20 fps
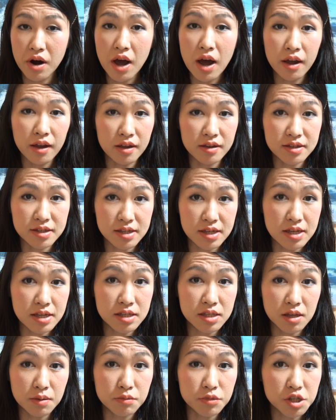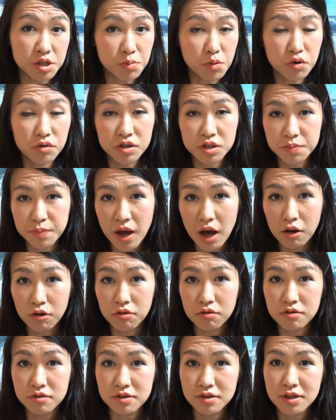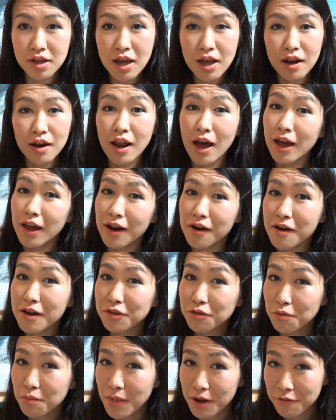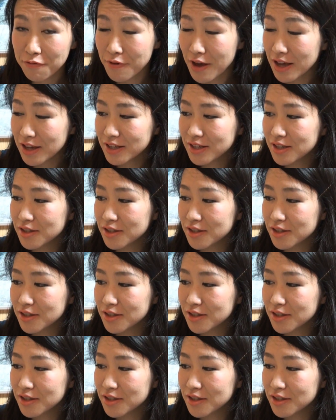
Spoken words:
I can see some small sparkles lying around on my face.